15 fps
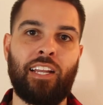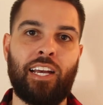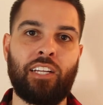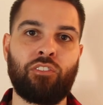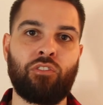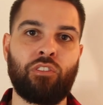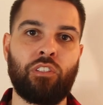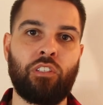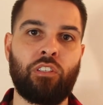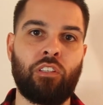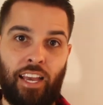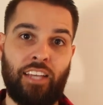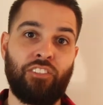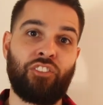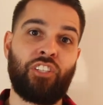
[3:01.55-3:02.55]
naturally
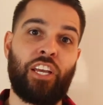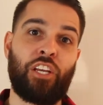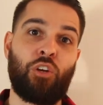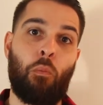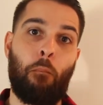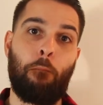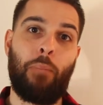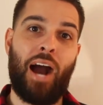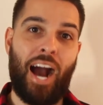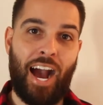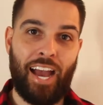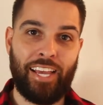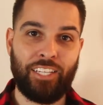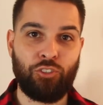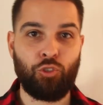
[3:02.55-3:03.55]
and say
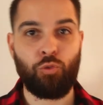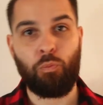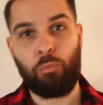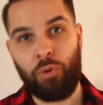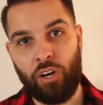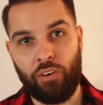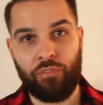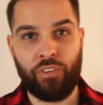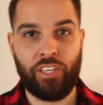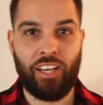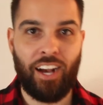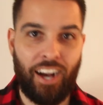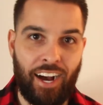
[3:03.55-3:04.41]
goodbye to puffy